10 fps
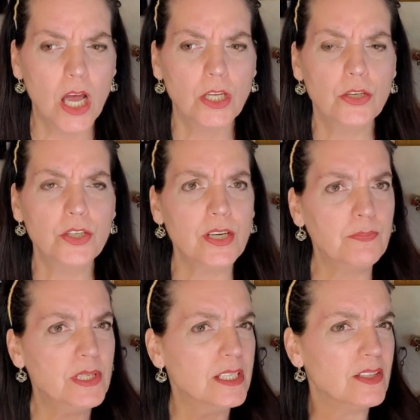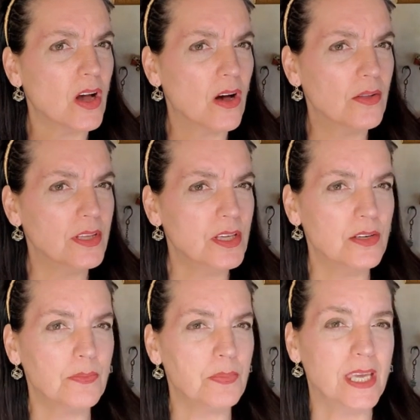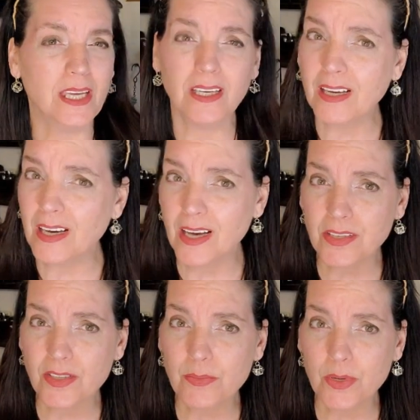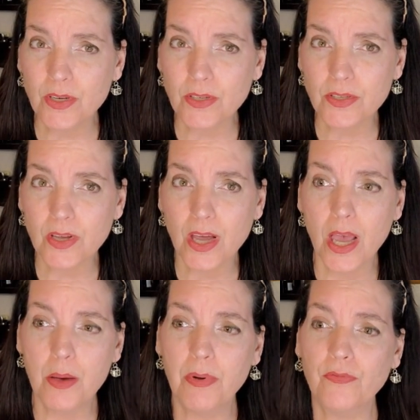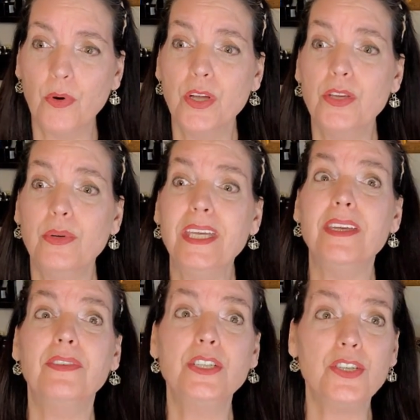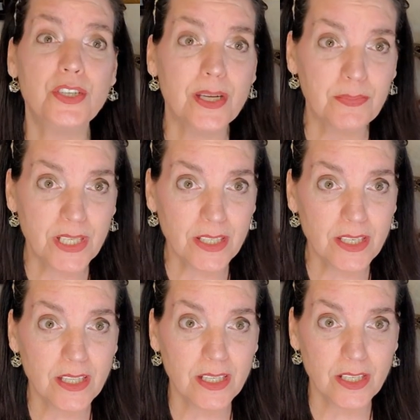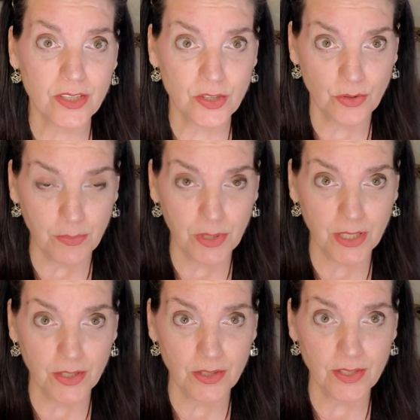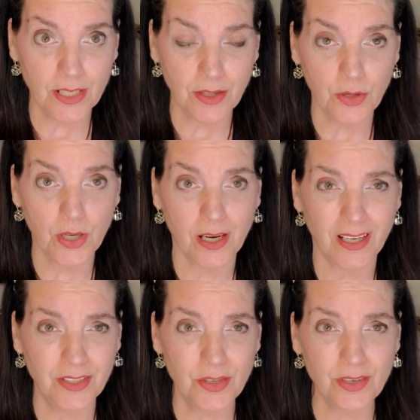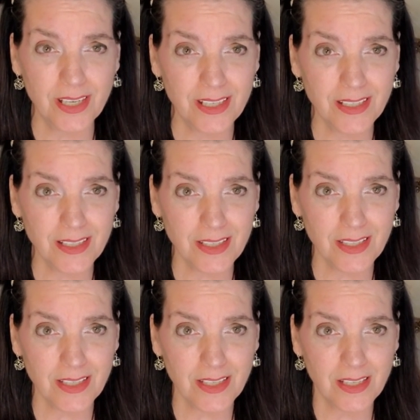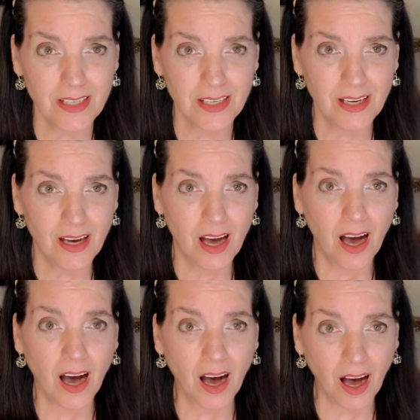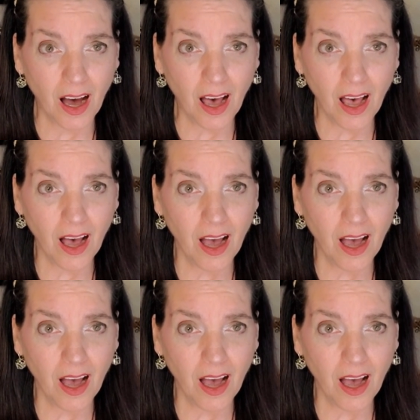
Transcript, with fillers: You shipped it to all the European customers before you even shipped it to the distributors in other countries? Huh?